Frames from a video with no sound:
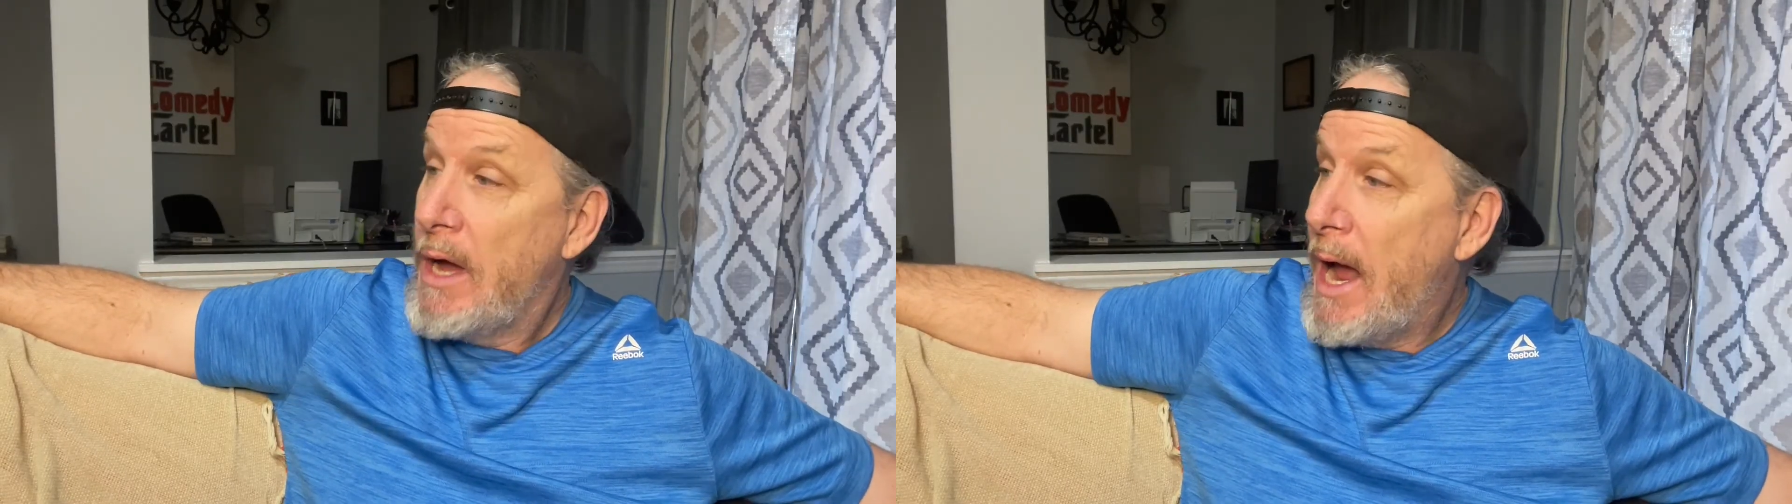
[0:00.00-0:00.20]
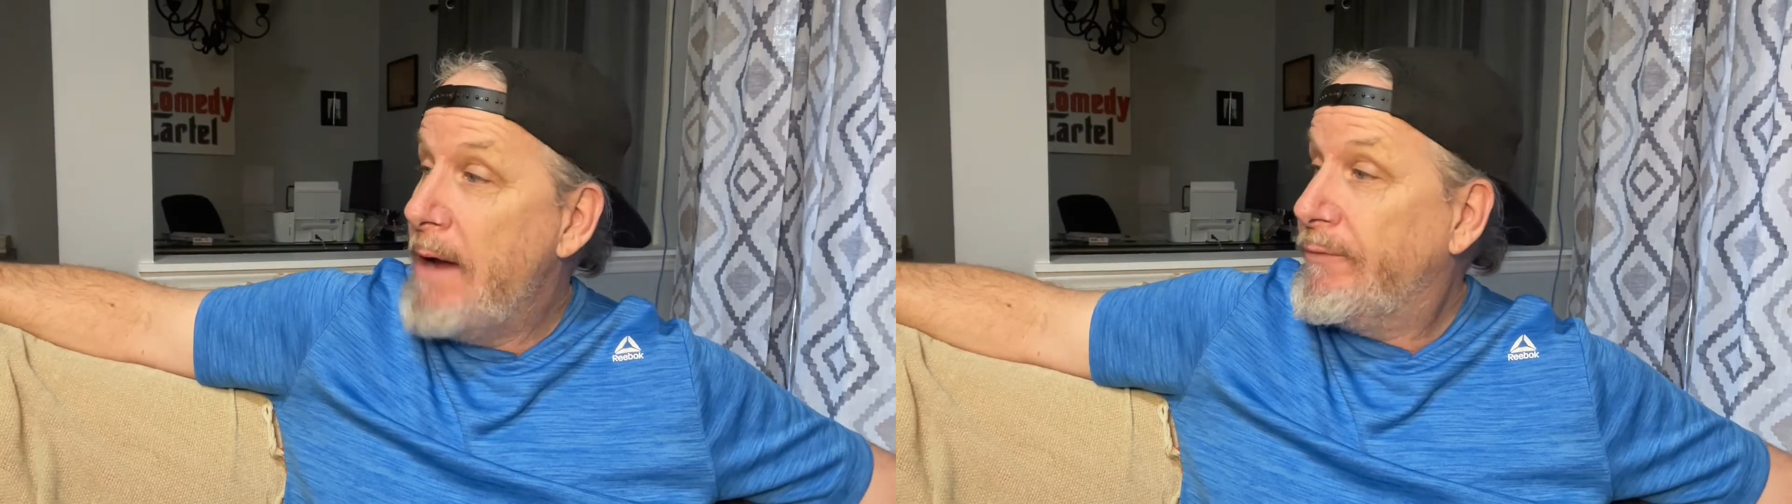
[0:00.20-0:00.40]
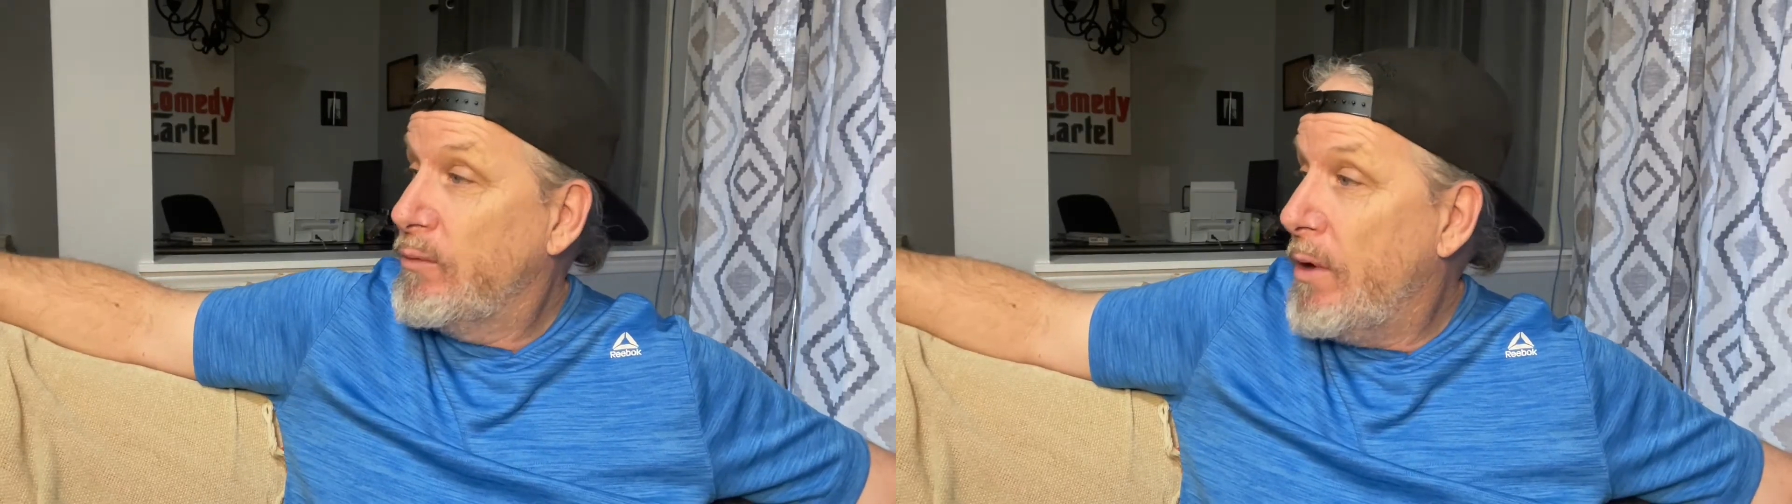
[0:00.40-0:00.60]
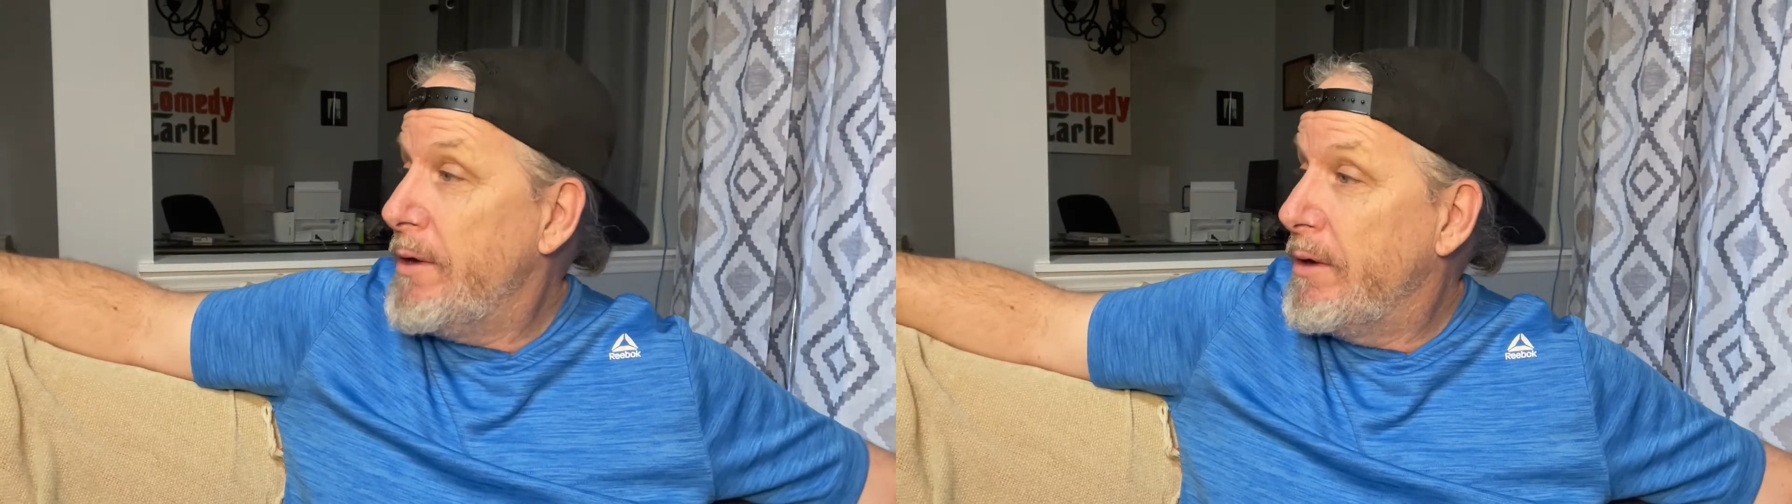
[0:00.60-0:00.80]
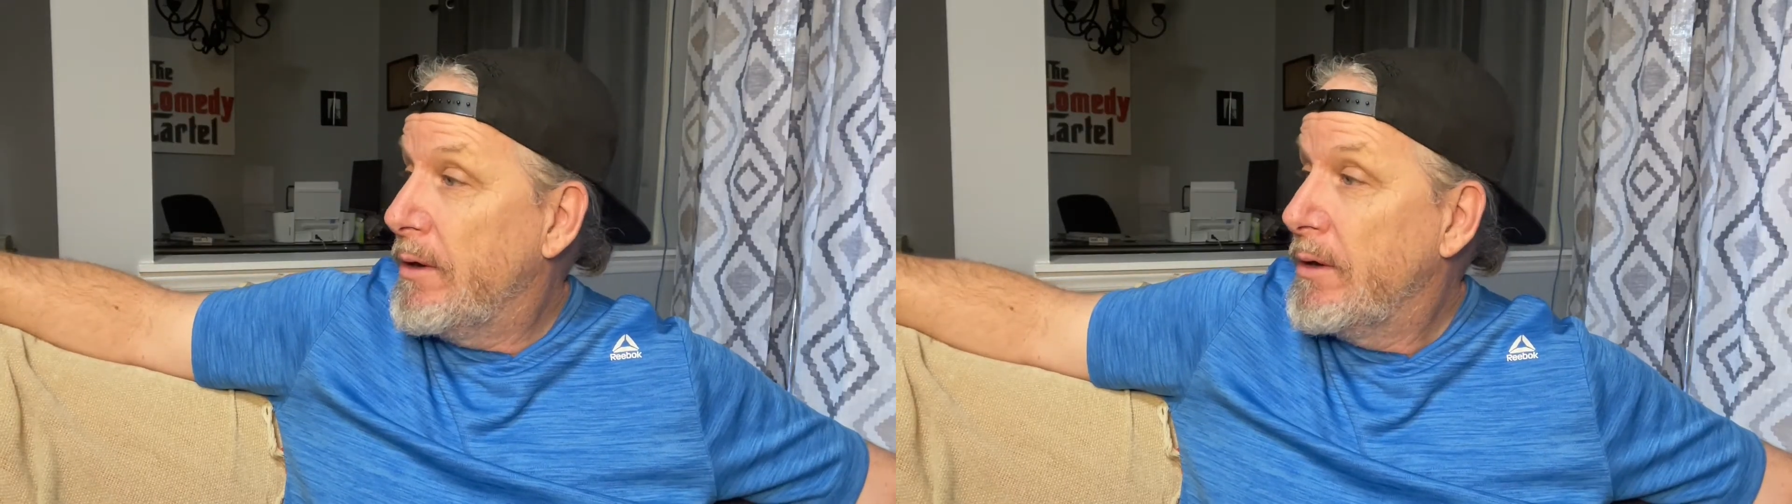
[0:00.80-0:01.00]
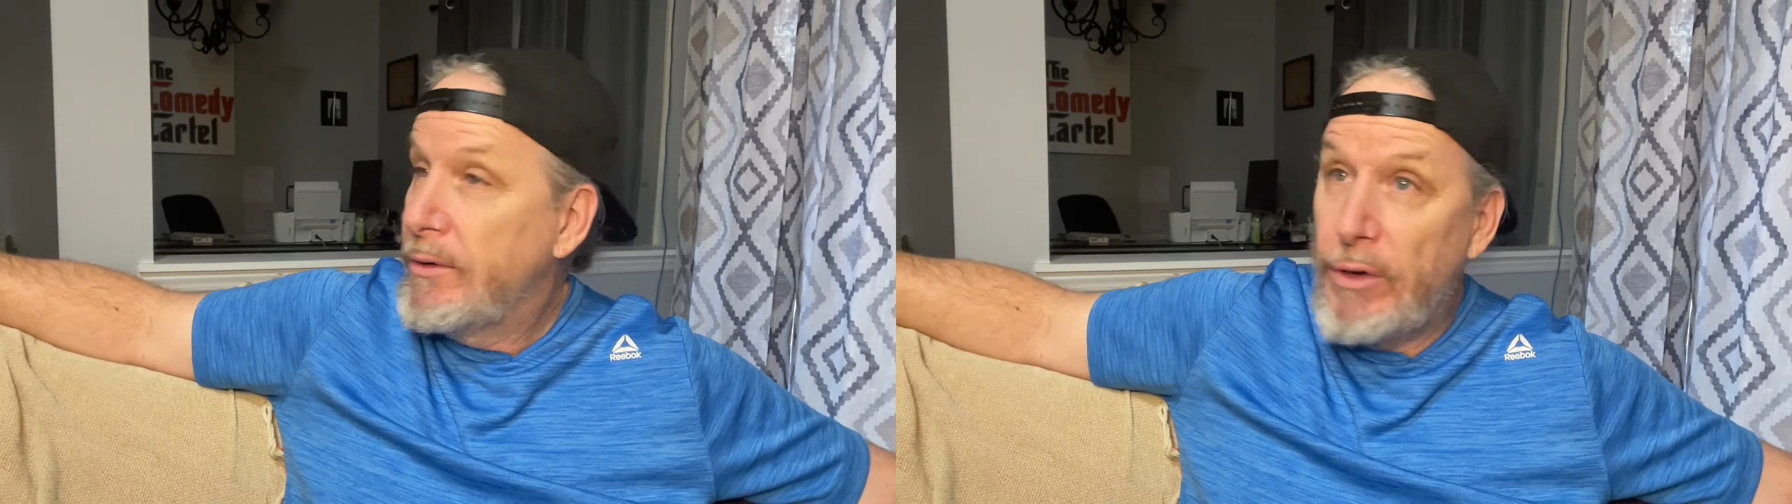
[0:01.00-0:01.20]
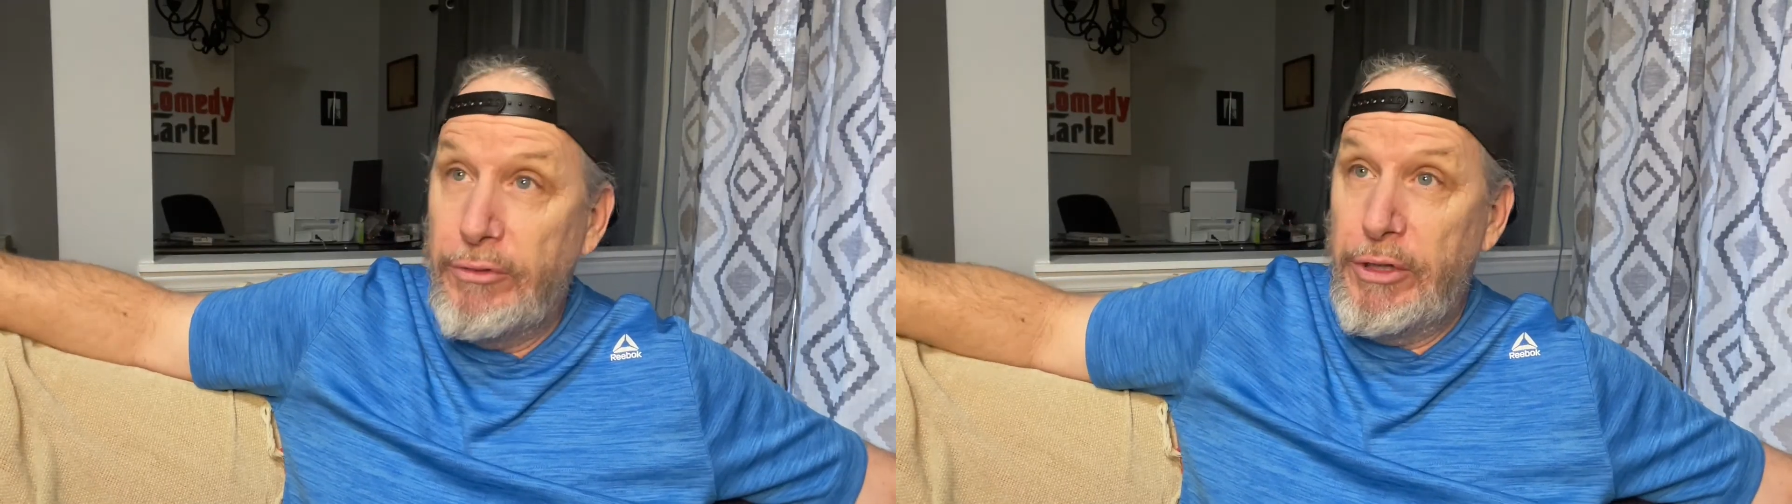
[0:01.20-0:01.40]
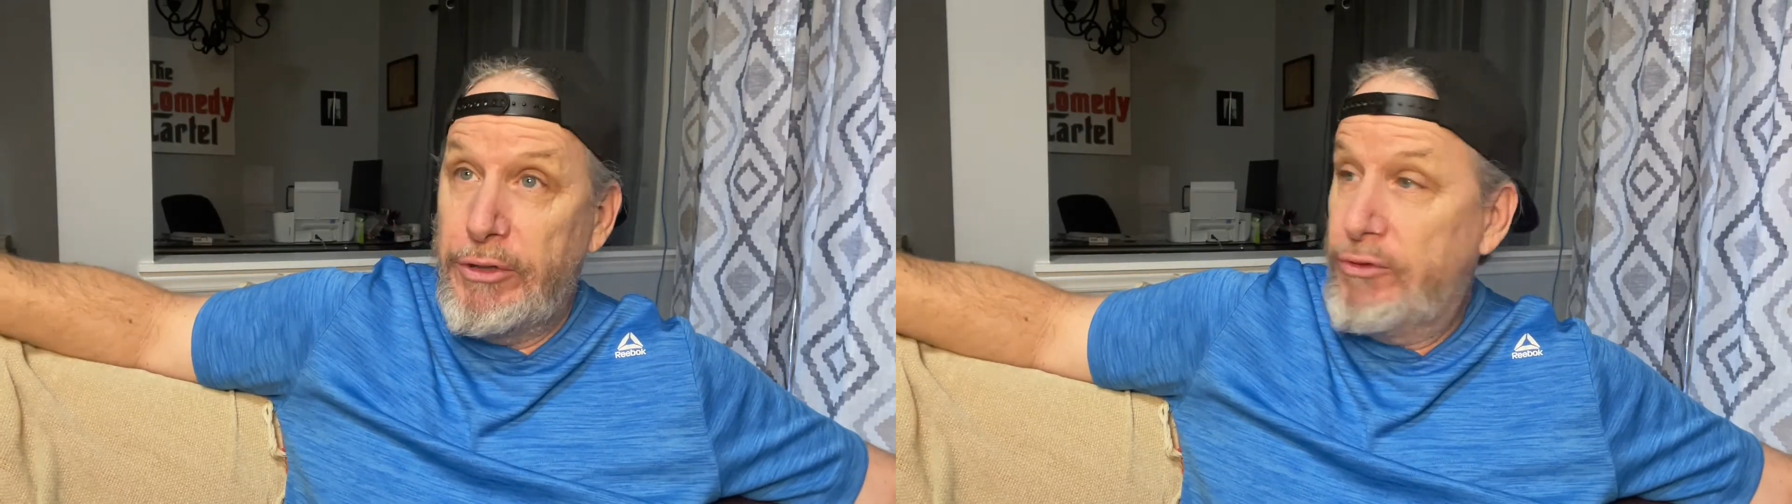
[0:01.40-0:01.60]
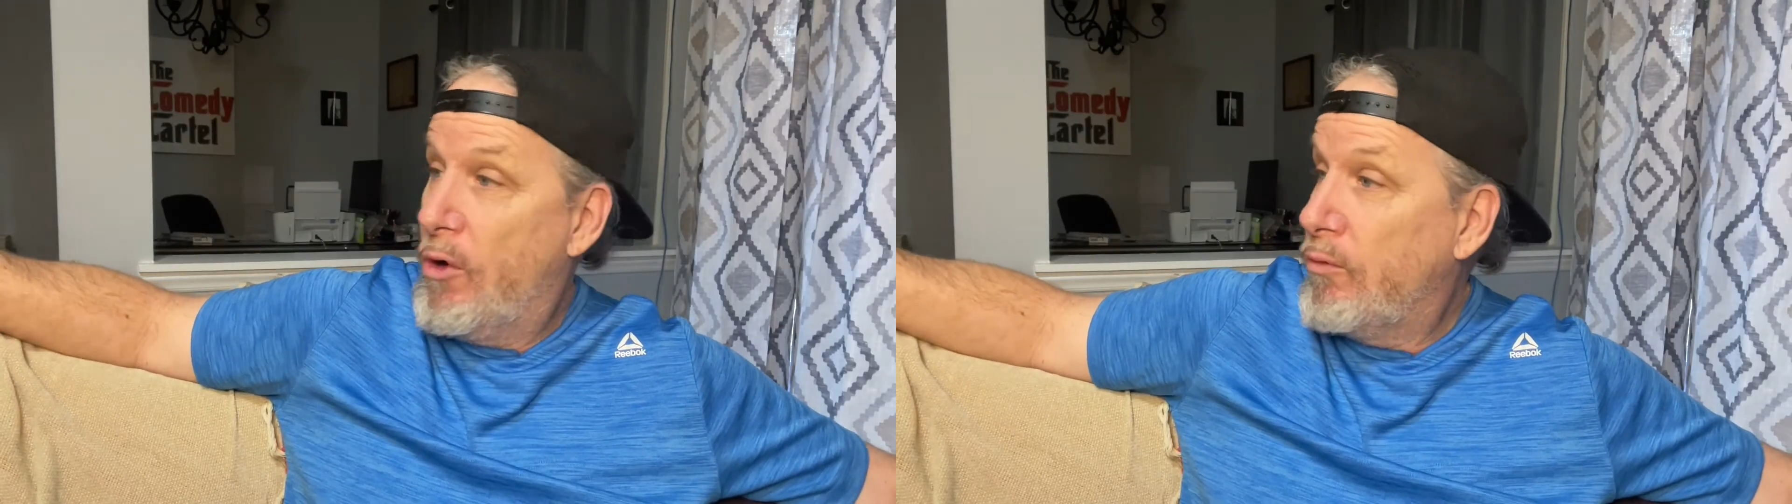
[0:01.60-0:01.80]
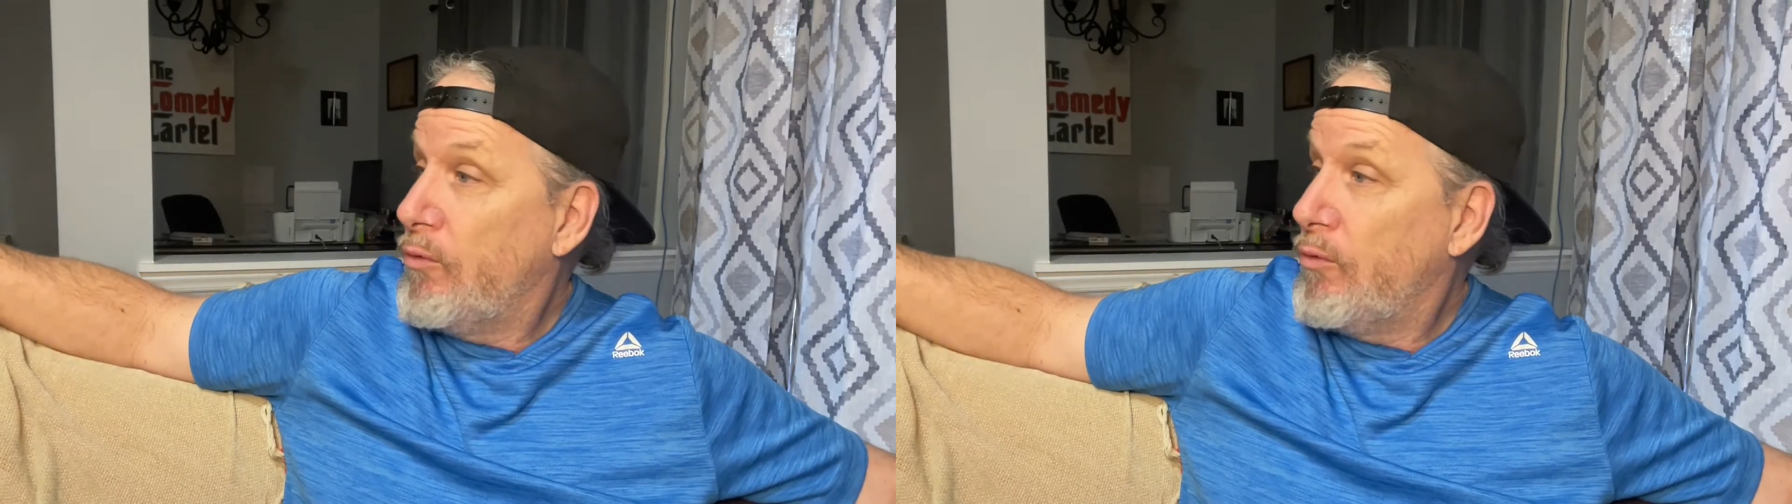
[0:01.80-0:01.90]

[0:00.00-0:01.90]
I have to wonder does he snort